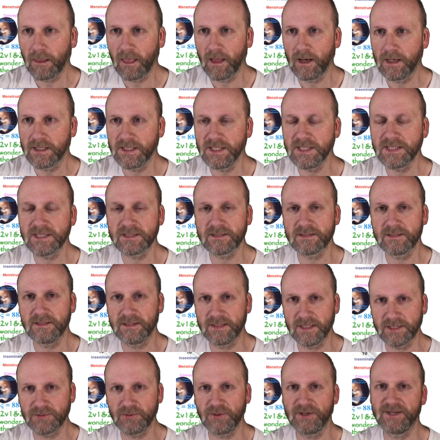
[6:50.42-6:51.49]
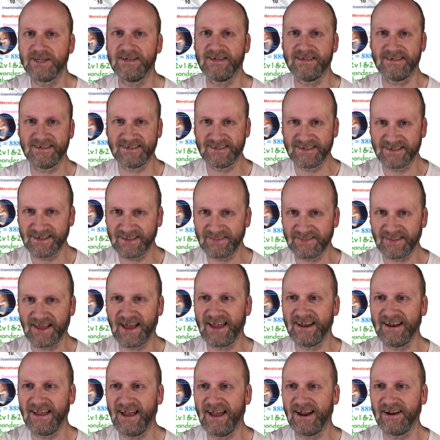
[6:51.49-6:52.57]
I just wanted to get
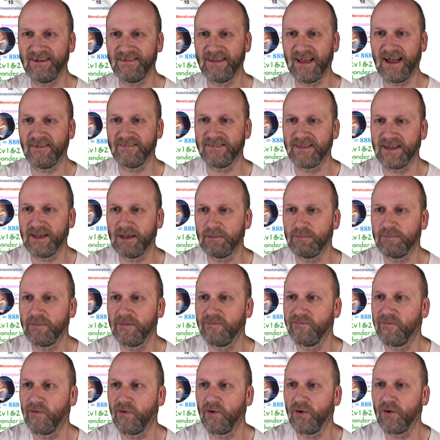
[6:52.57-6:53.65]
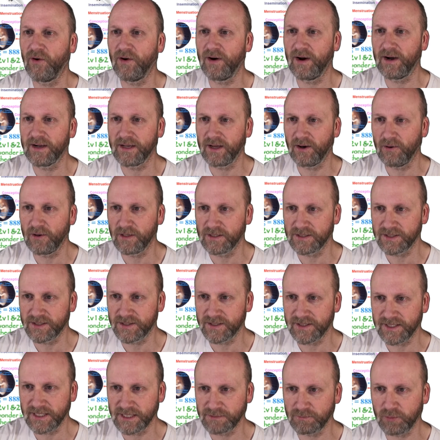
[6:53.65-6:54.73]
that out there before I go on
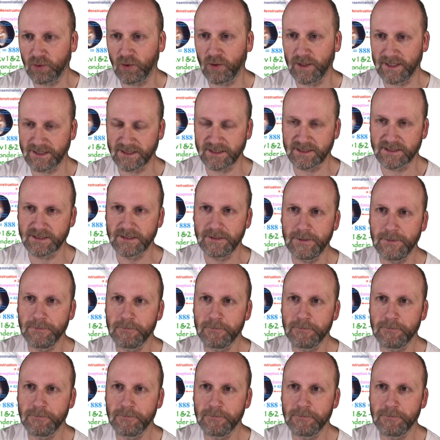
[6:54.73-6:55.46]
to these points.